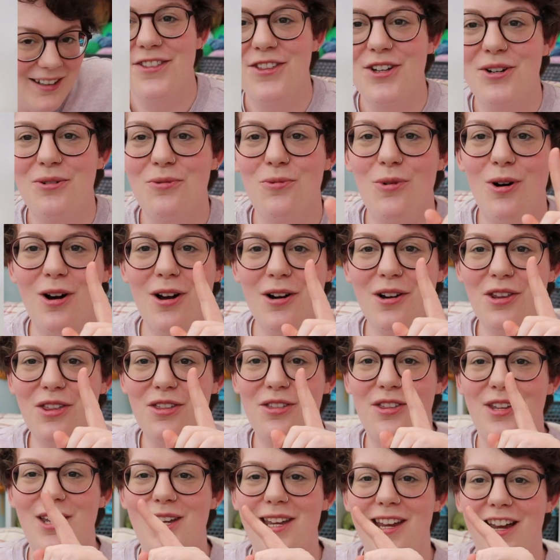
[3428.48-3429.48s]
the one
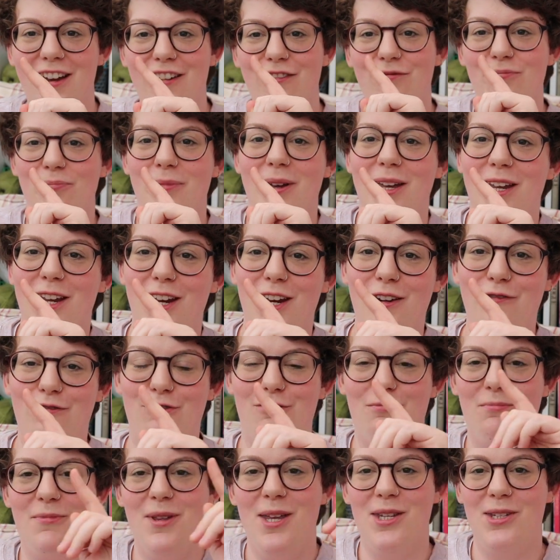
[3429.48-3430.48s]
thing I've made
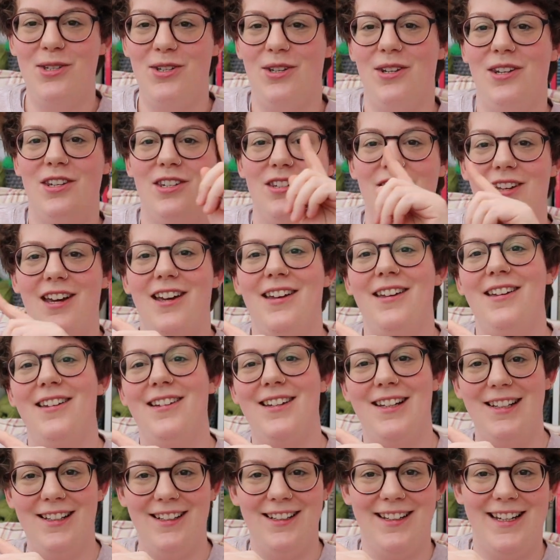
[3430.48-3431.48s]
from this entire
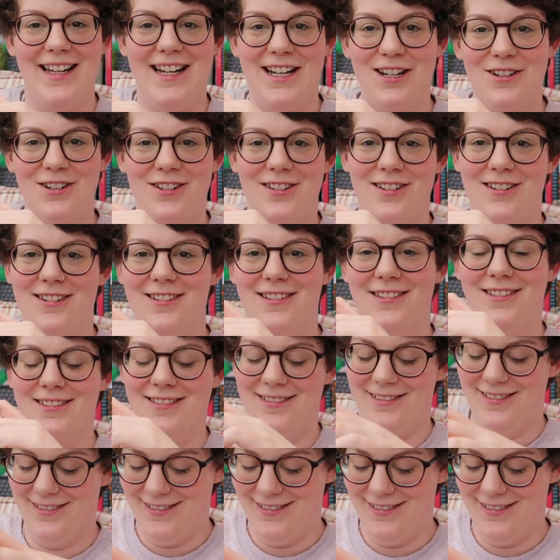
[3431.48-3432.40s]
collection.